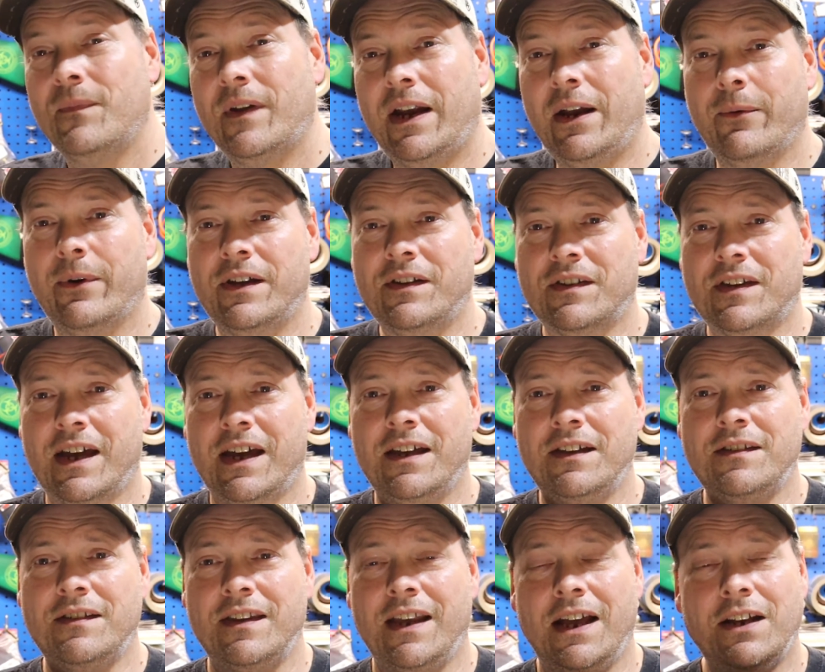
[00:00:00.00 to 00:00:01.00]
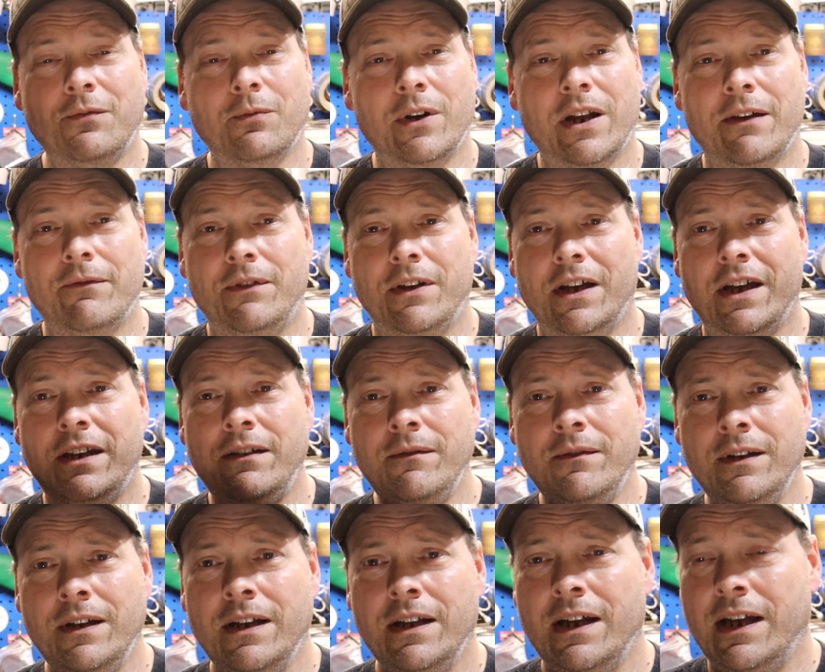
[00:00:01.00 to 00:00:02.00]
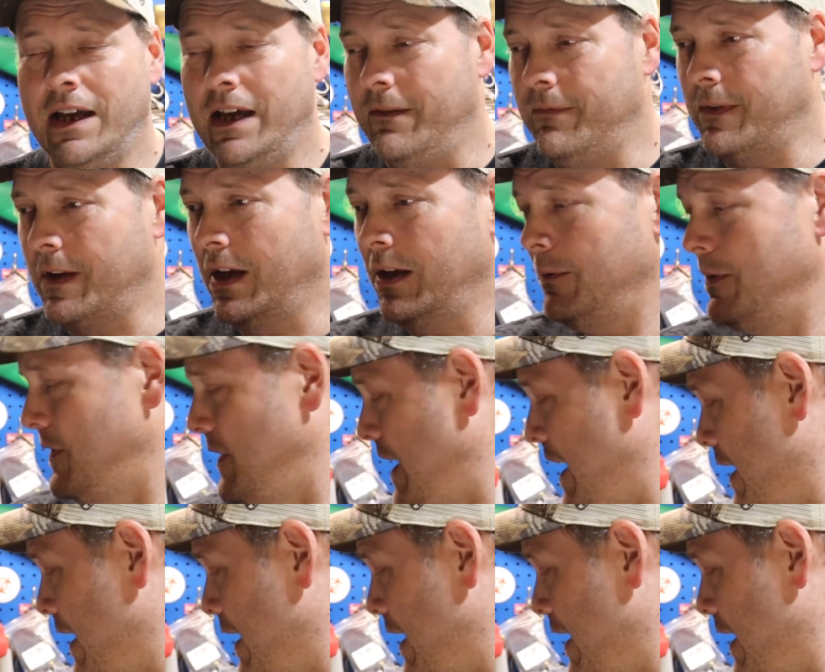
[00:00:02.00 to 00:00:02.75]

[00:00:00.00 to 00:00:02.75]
anyways, guys, that's what I've done. I've gone with the